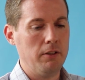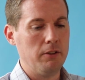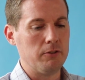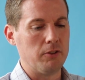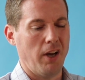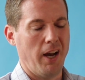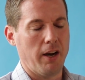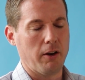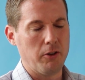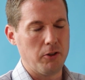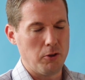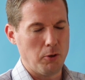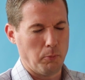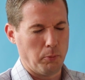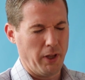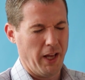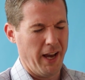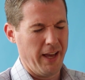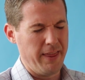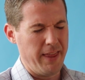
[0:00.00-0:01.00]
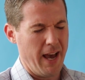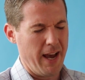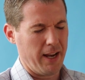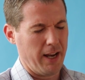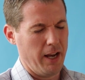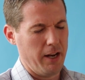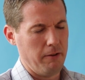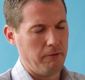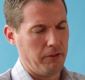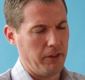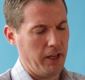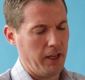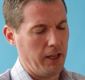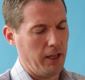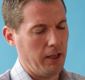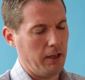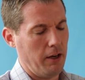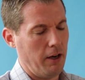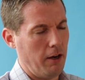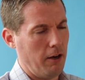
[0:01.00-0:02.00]
So how could you apply that kind of
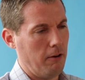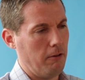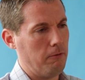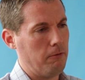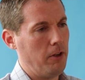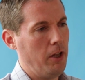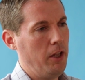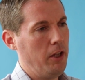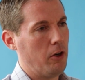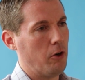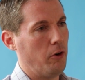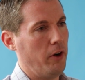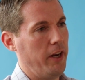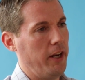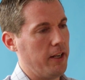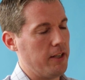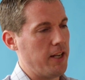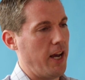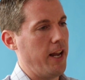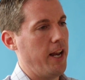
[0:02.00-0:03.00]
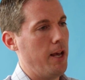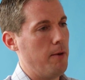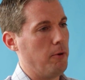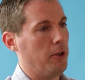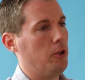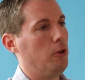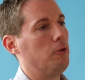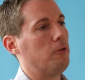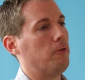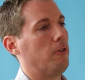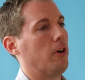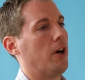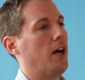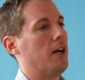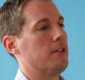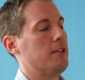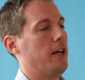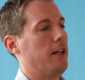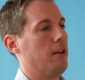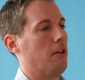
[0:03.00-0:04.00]
thinking of creating dynamic, useful
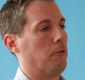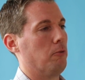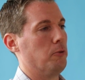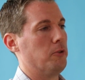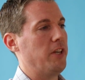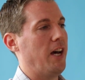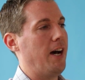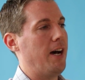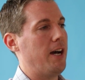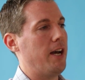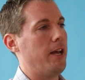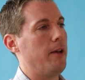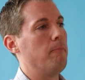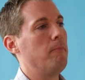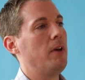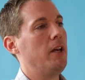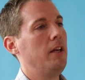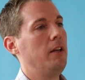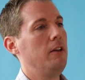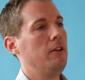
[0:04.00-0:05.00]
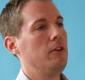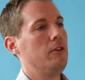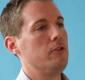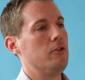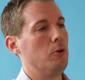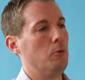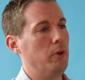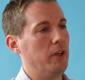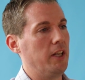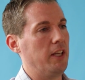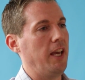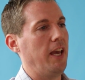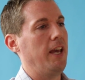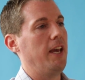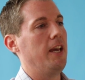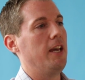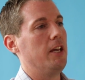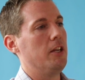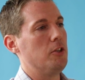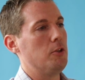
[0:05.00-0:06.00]
content through time to
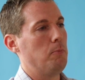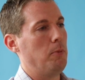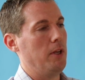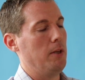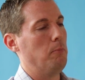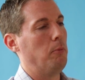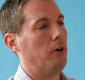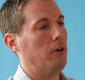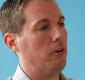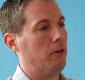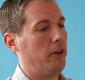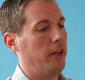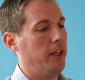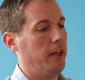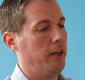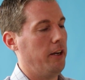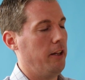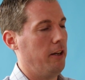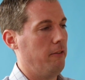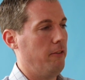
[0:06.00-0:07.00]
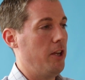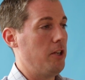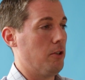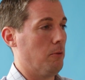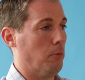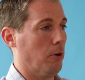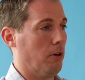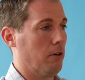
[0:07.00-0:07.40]
engage people in an innovation